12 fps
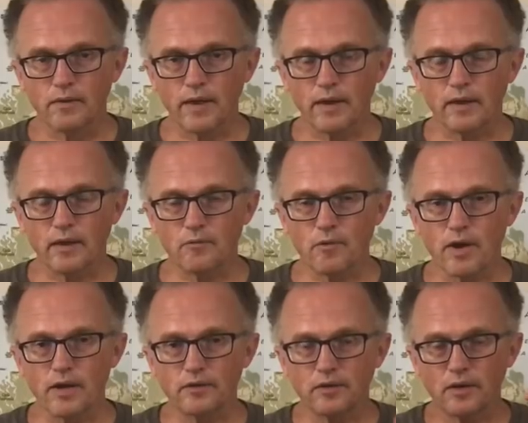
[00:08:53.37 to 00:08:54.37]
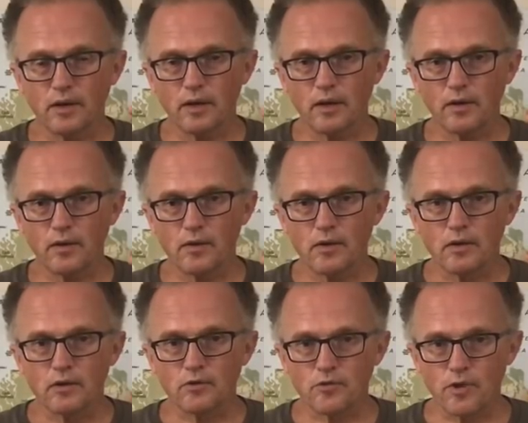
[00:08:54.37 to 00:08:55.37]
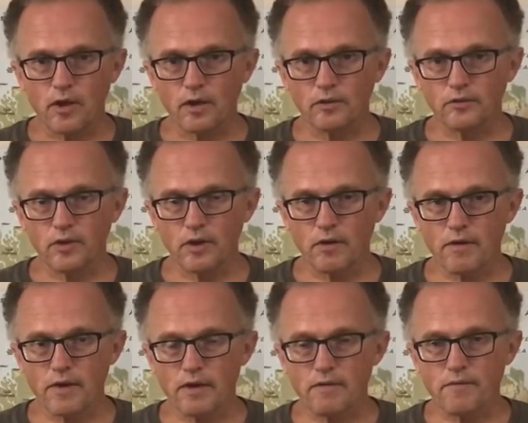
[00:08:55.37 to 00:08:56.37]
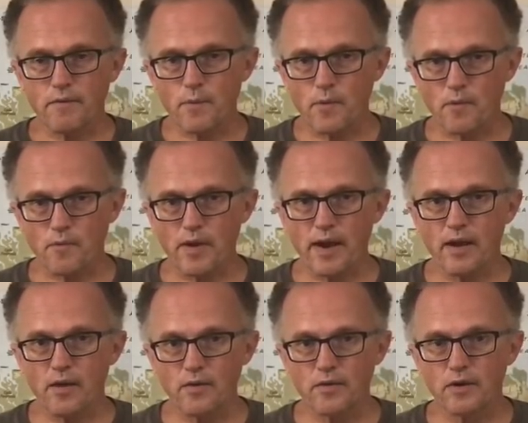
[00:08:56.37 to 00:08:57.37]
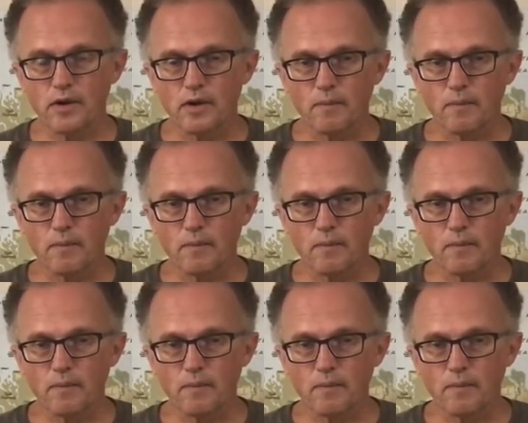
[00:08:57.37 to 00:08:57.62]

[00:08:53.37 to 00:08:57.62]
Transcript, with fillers: That rising air draws air in from around